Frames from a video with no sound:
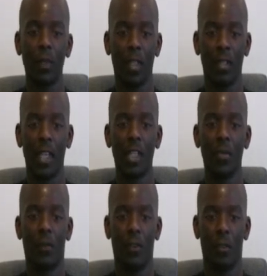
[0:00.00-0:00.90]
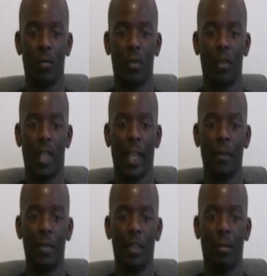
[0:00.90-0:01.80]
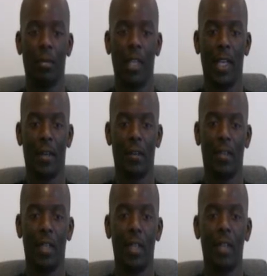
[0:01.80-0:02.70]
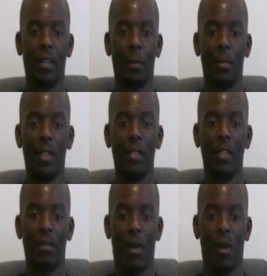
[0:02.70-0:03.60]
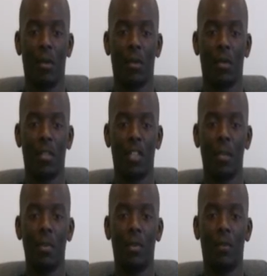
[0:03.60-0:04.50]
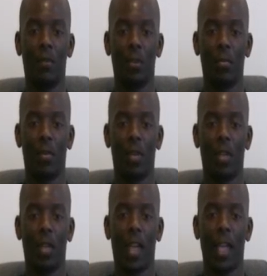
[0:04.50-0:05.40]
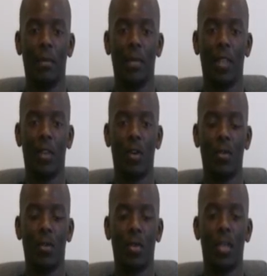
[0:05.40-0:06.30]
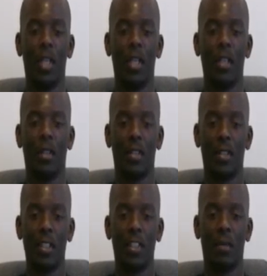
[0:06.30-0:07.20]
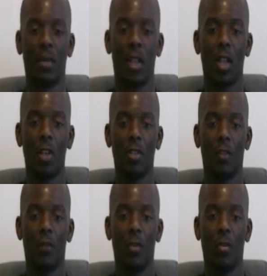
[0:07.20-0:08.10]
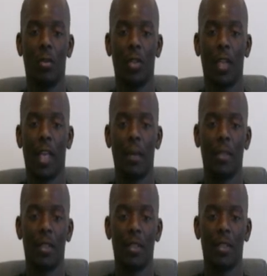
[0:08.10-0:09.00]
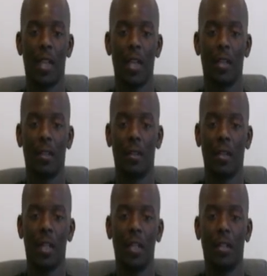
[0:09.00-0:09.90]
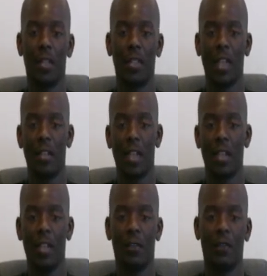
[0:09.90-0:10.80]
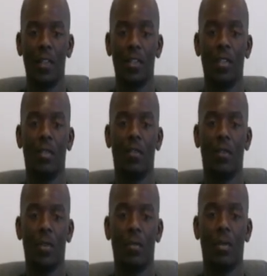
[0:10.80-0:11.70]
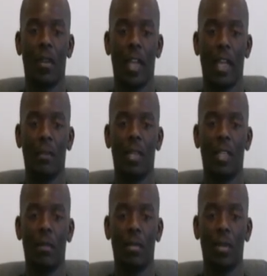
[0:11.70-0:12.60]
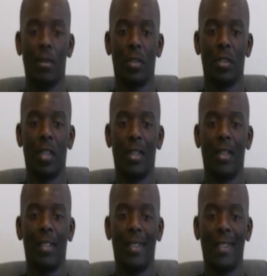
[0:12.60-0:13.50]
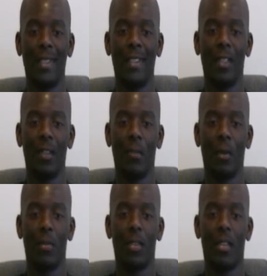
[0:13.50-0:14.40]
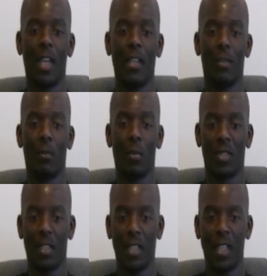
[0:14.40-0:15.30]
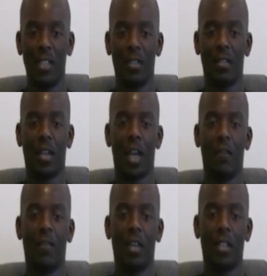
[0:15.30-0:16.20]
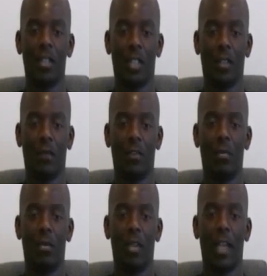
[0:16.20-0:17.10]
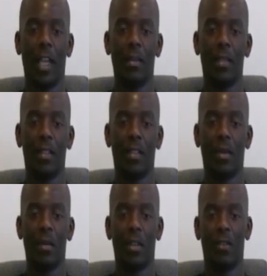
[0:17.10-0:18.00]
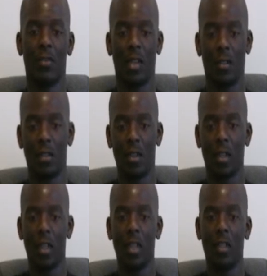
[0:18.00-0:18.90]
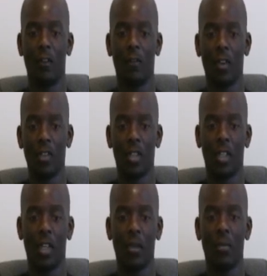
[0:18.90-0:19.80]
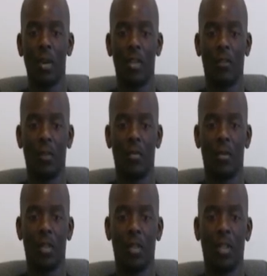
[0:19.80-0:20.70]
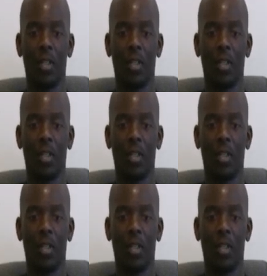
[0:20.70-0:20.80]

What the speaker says: contextual viewpoint aimed at the planner, the business model, conceptual viewpoint aimed at the owner, the system, logical viewpoint aimed at designer, the technology physical viewpoint aimed at the builder, the detailed representation out of context viewpoint aimed at the subcontractor, the functioning enterprise viewpoint.